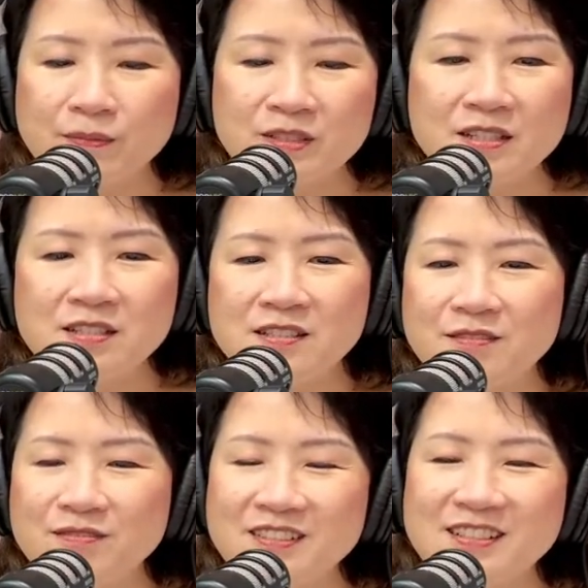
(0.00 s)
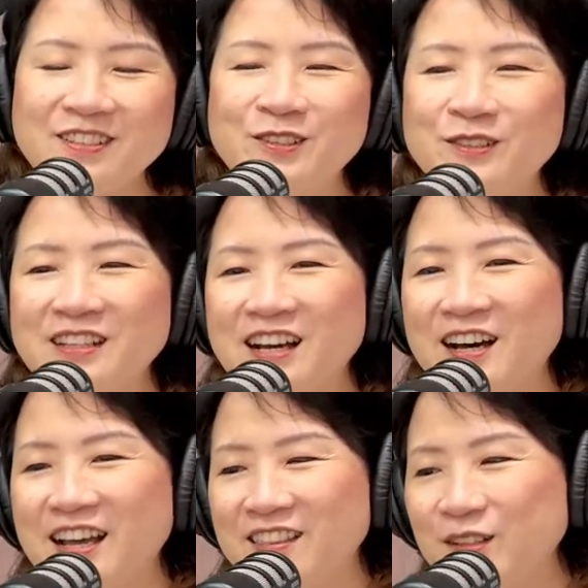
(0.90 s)
Just there
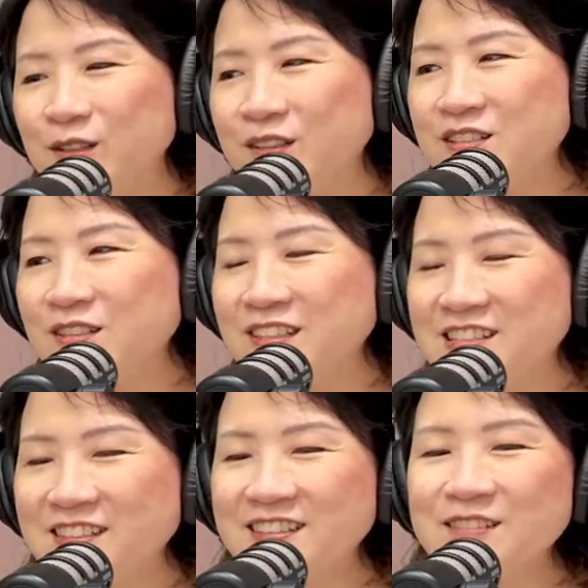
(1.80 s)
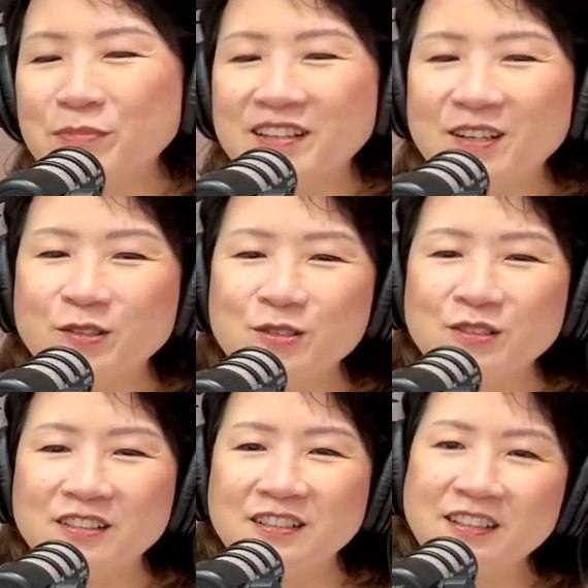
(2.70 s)
are ethical considerations, but there are
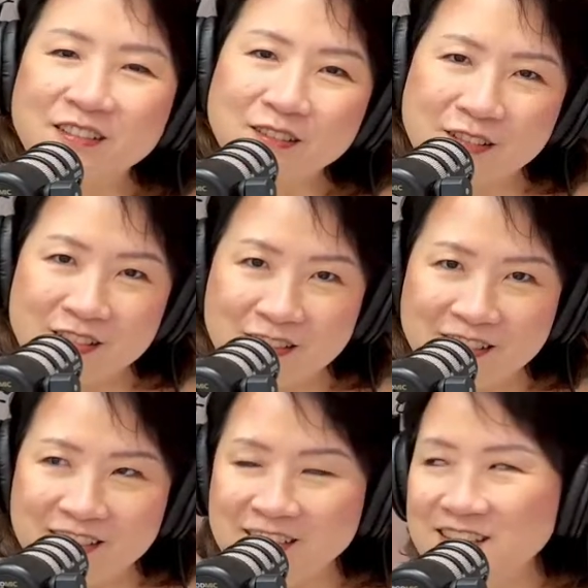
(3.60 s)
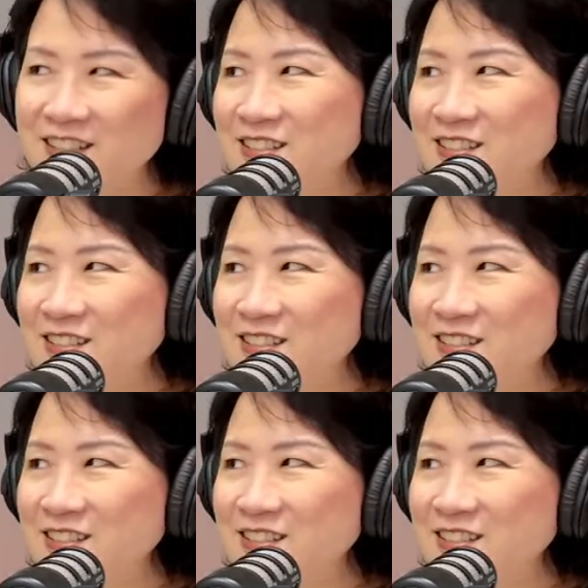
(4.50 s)
also the legal considerations.